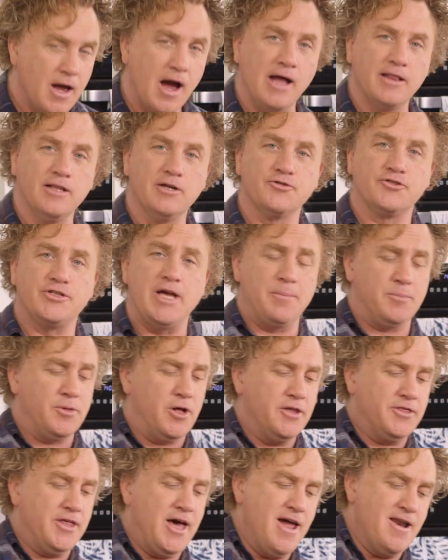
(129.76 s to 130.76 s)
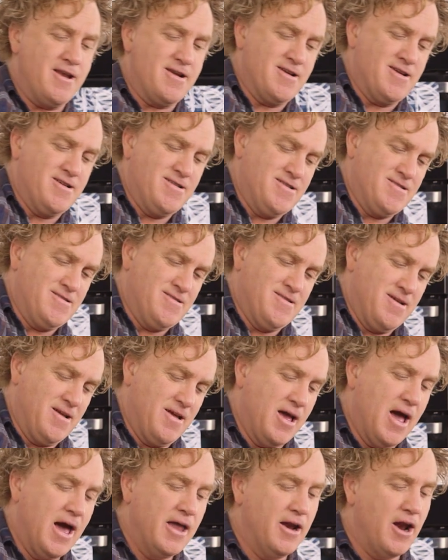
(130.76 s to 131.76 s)
a little tap like that,
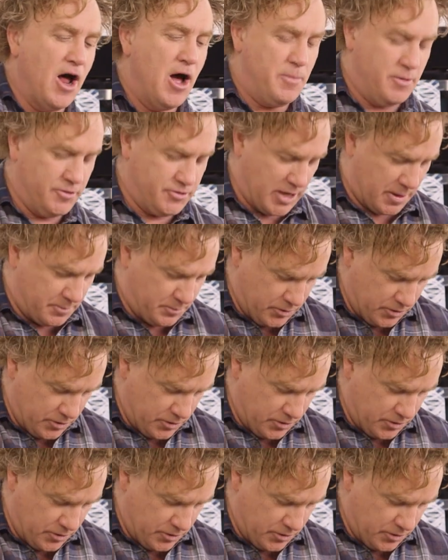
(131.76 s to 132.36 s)
and it opens up